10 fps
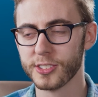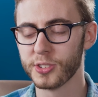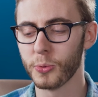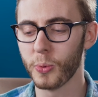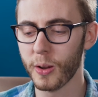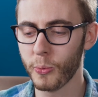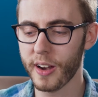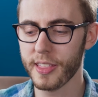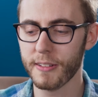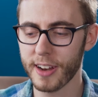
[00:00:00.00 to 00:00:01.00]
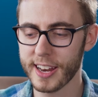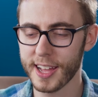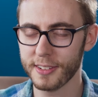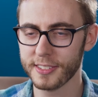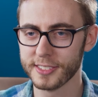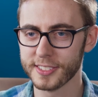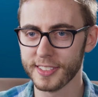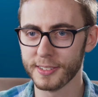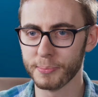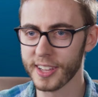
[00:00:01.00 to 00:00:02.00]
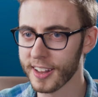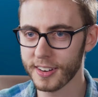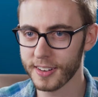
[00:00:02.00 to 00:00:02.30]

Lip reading: So where are they right now? You said they're a beginner?